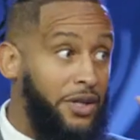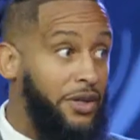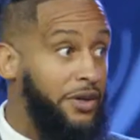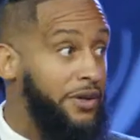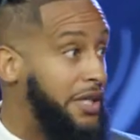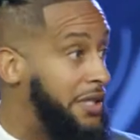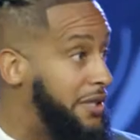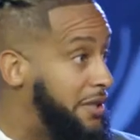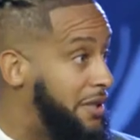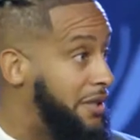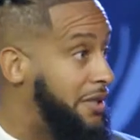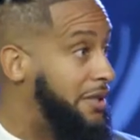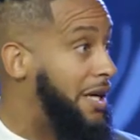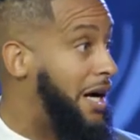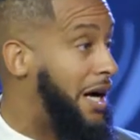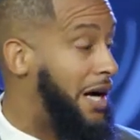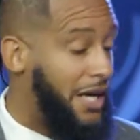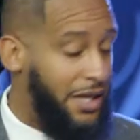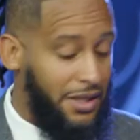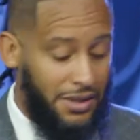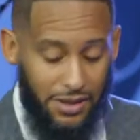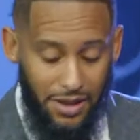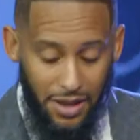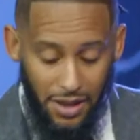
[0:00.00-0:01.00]
the grace of
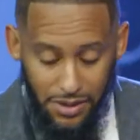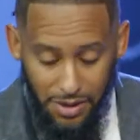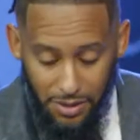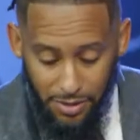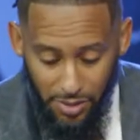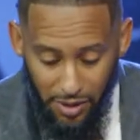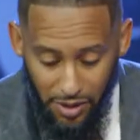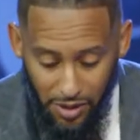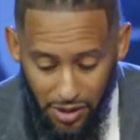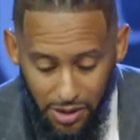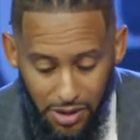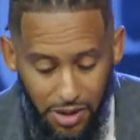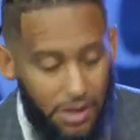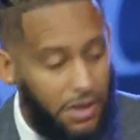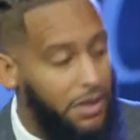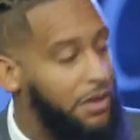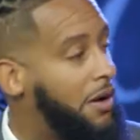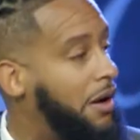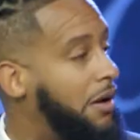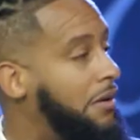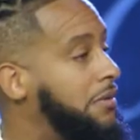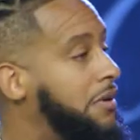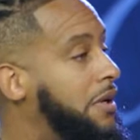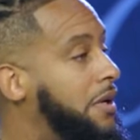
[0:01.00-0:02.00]
God, cut the boy's ear
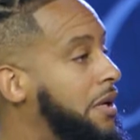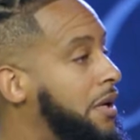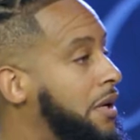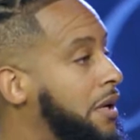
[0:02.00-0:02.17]
off.